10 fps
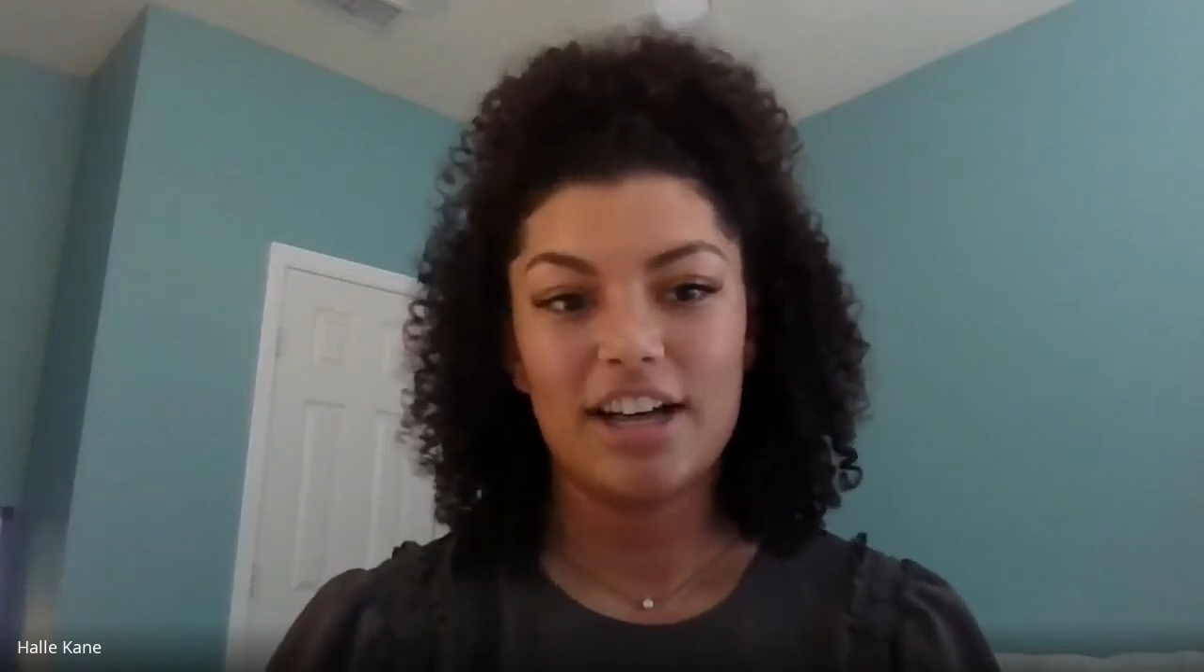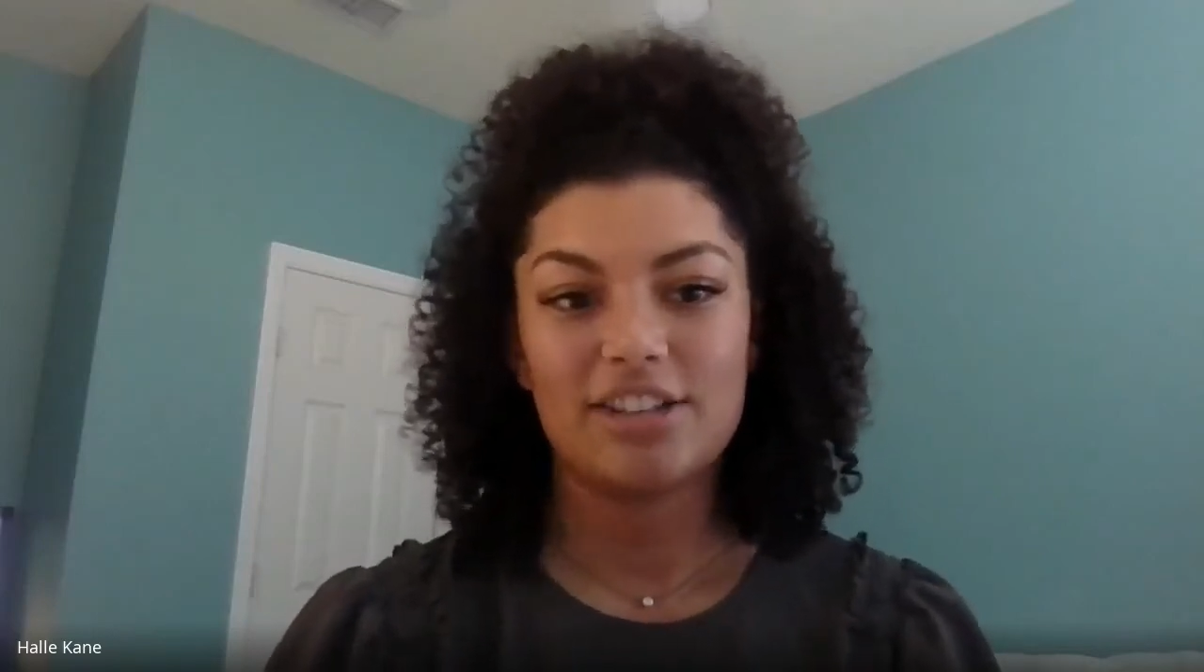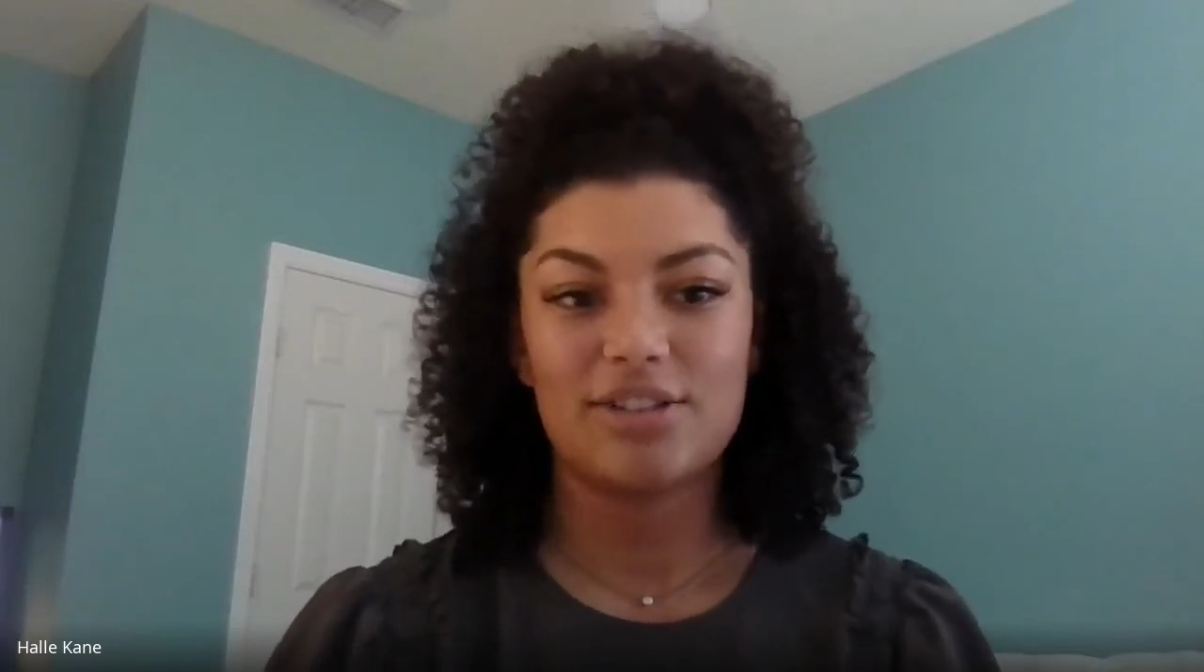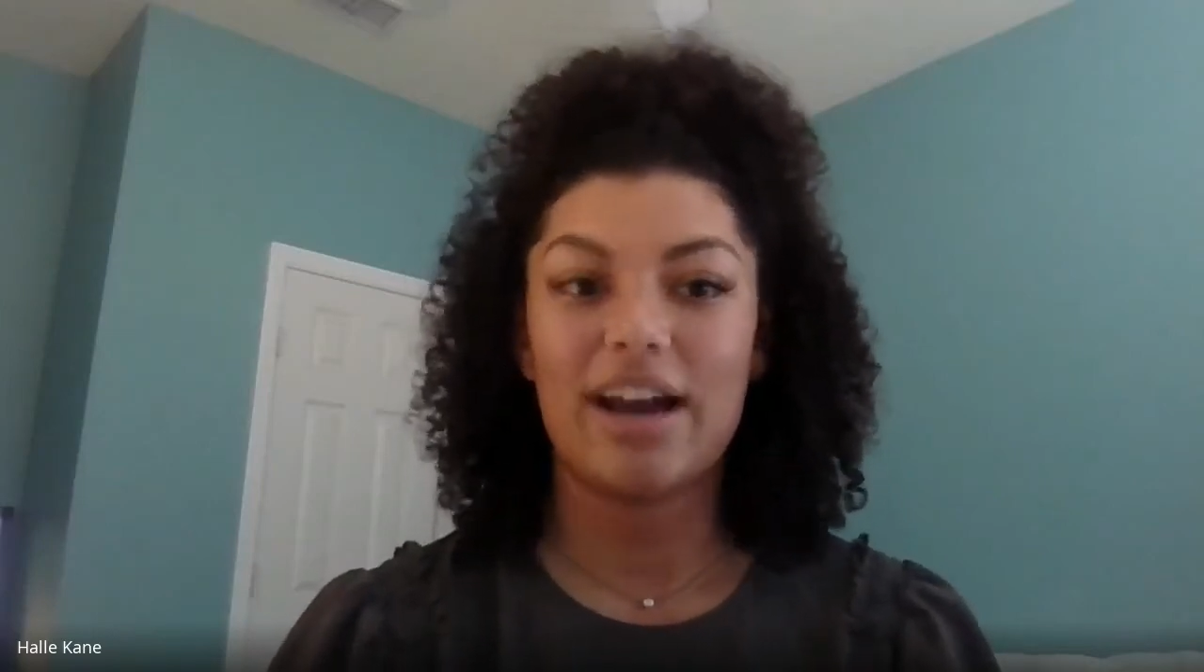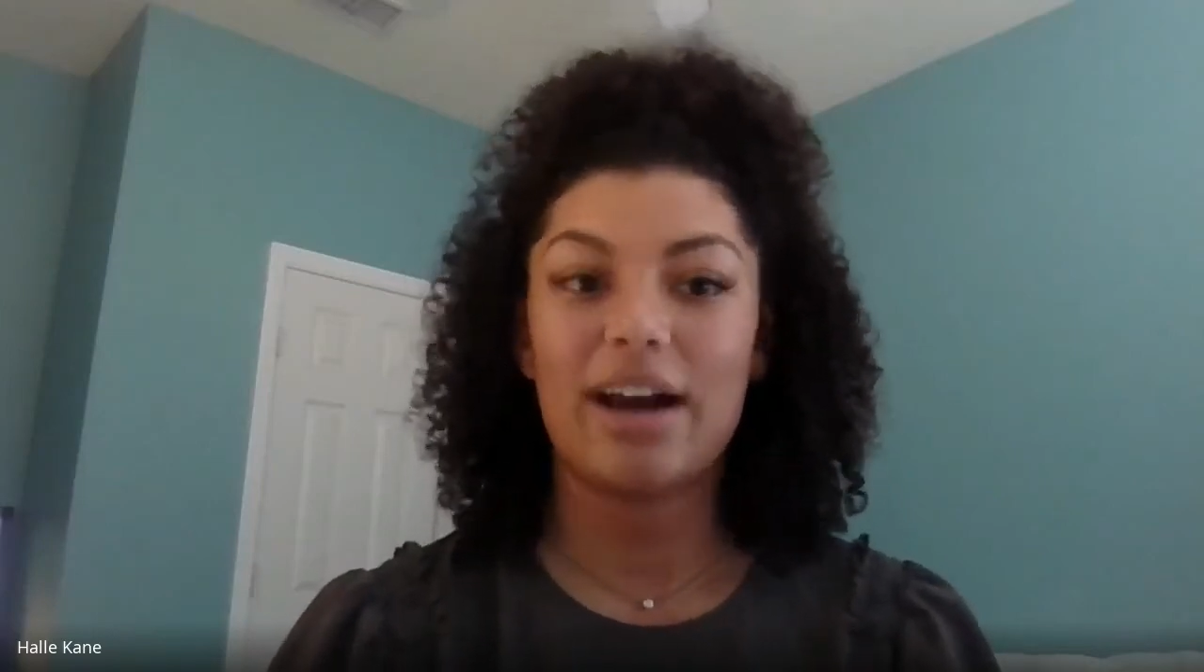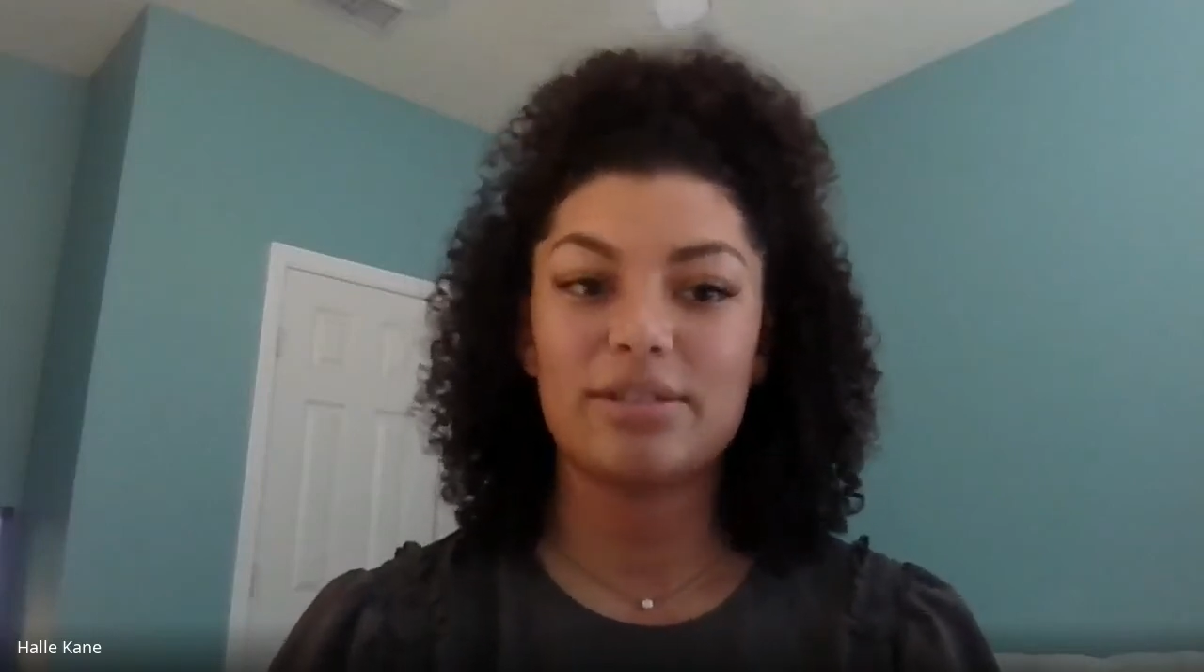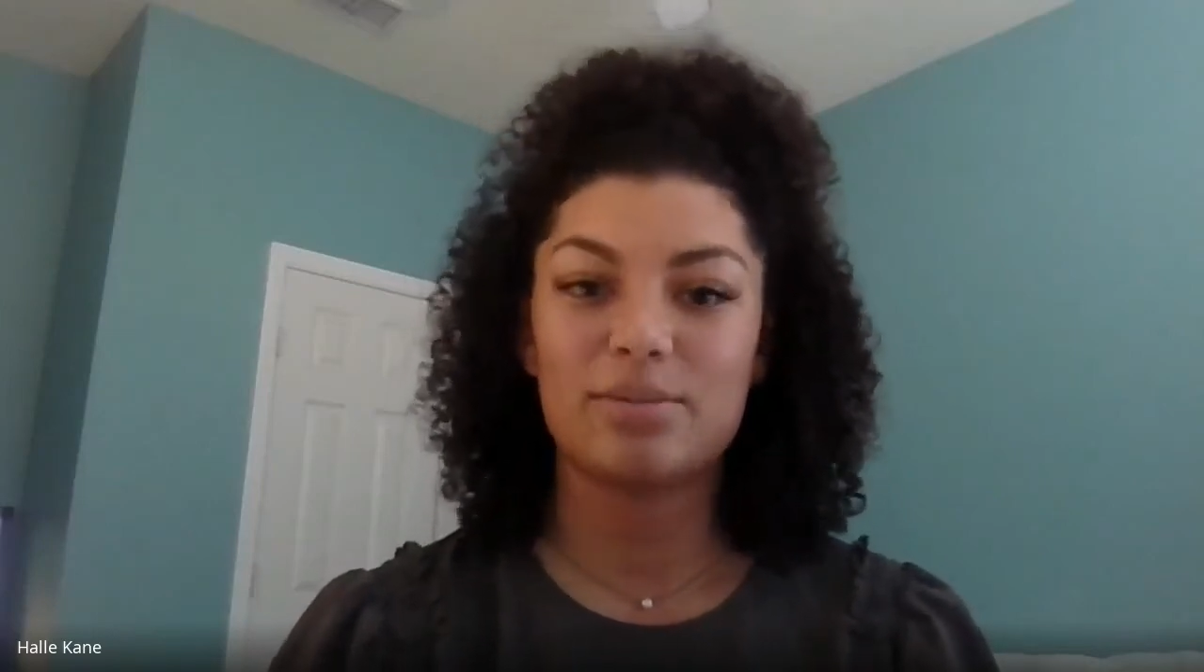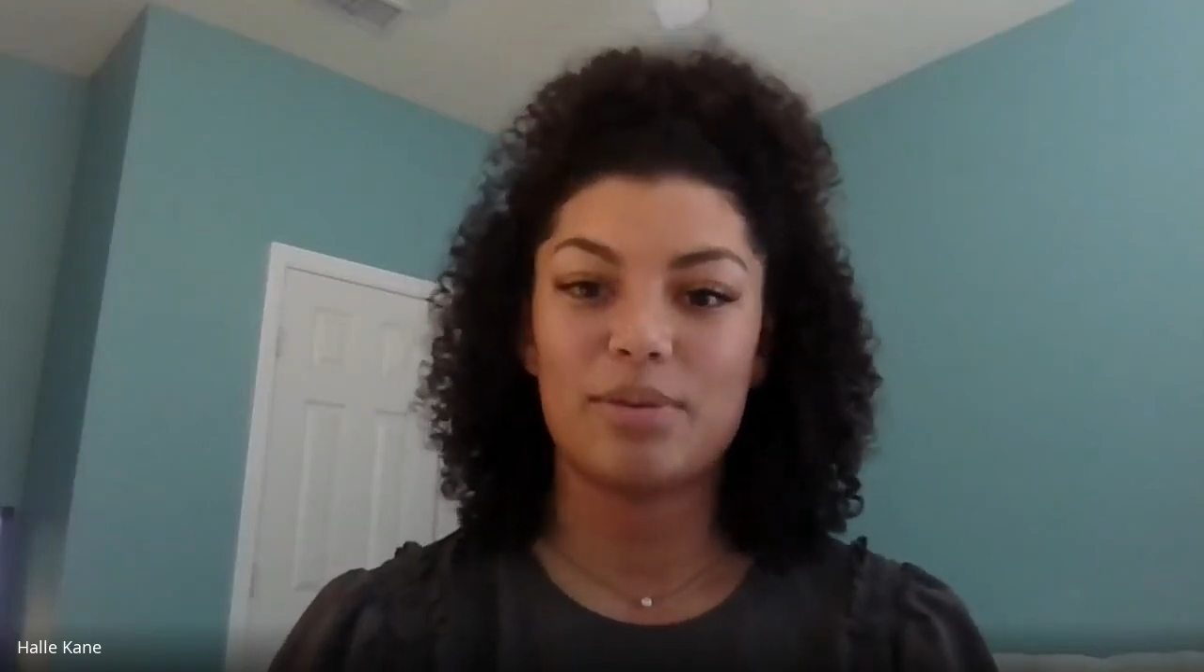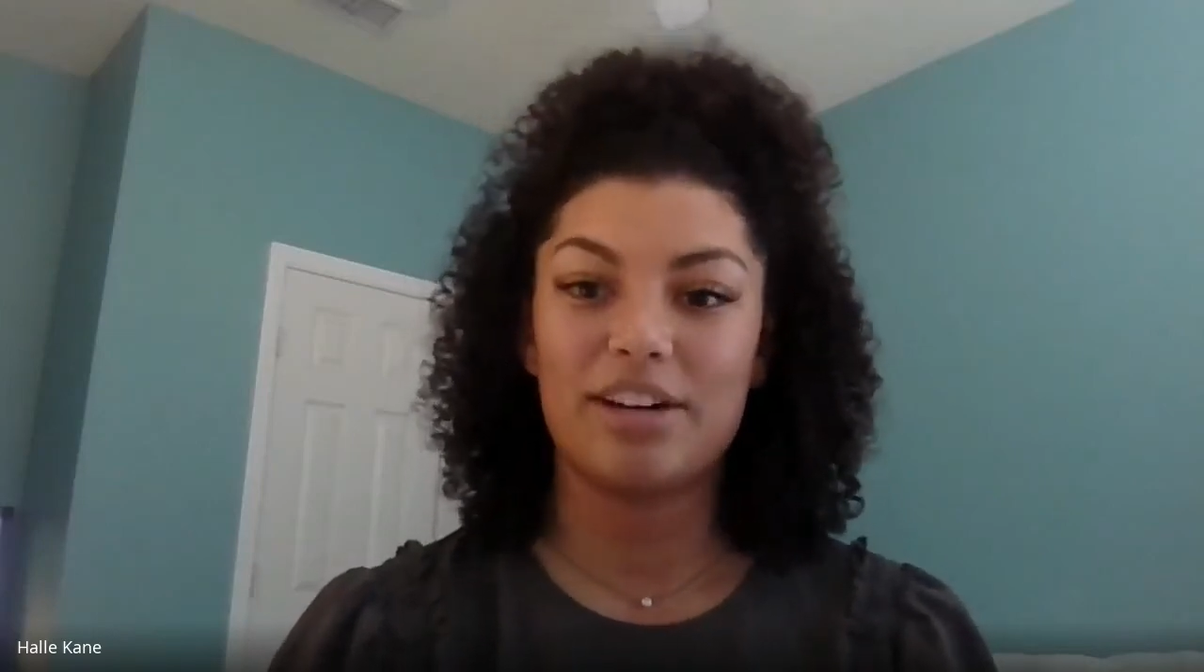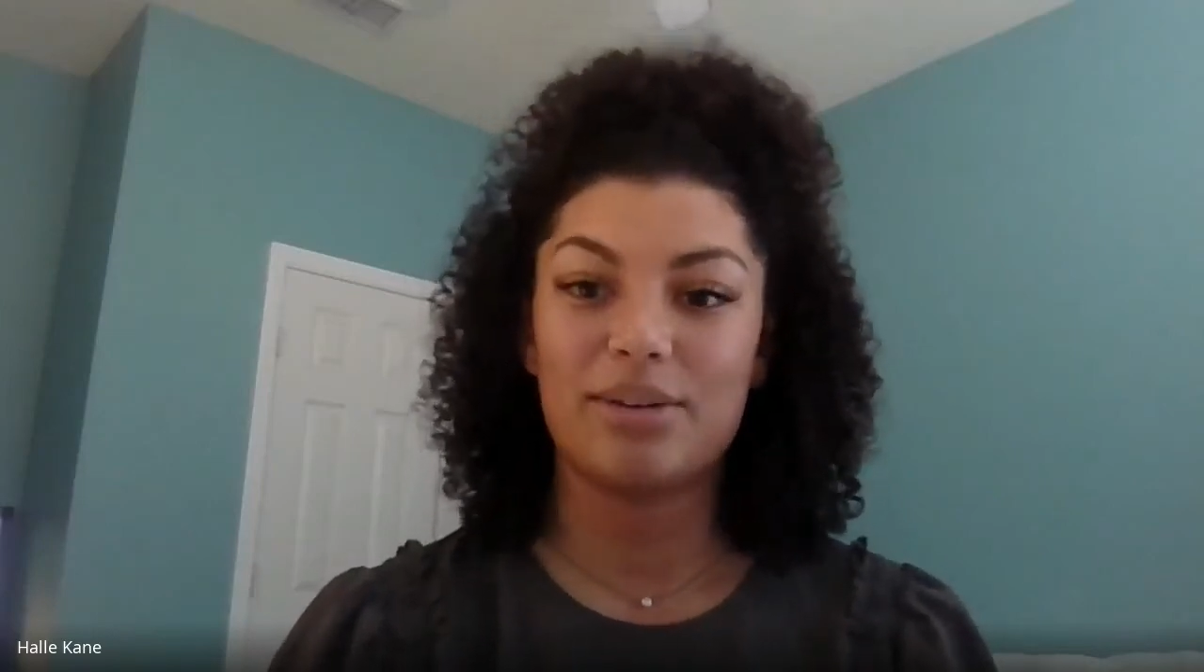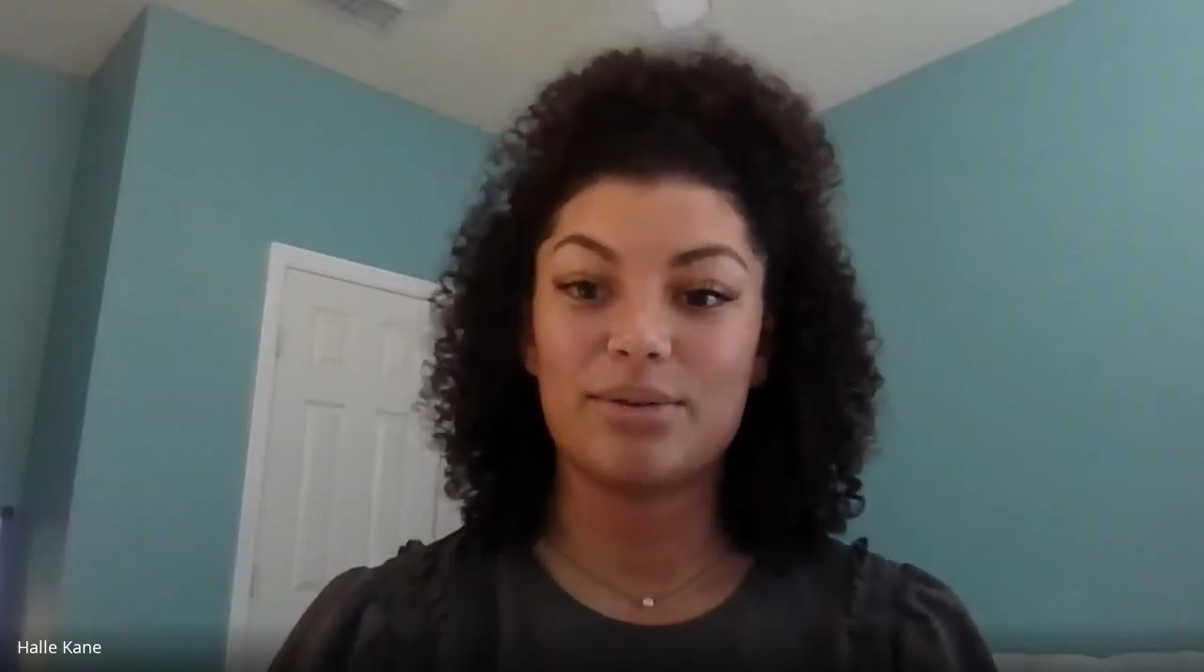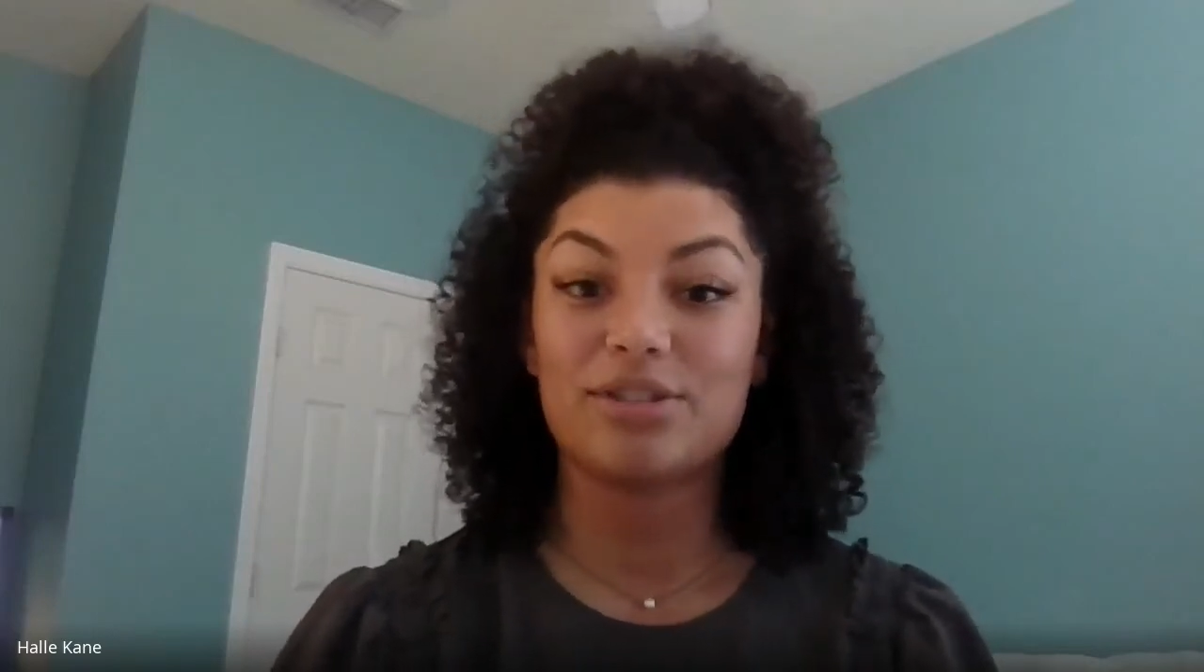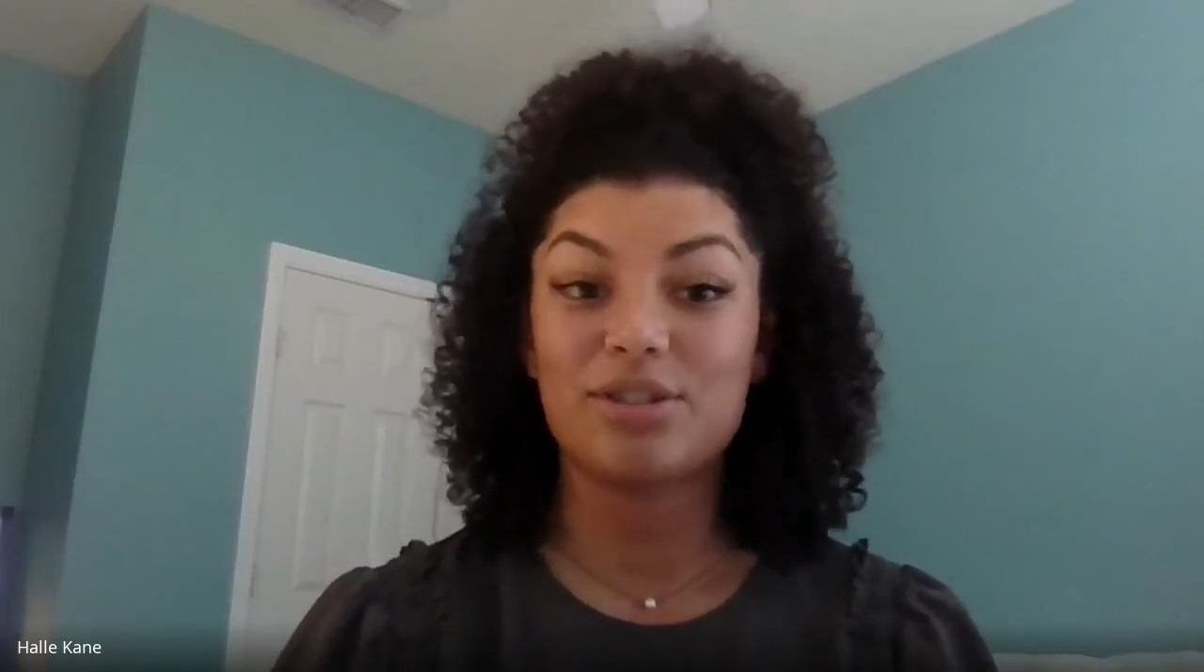So that was pretty cool.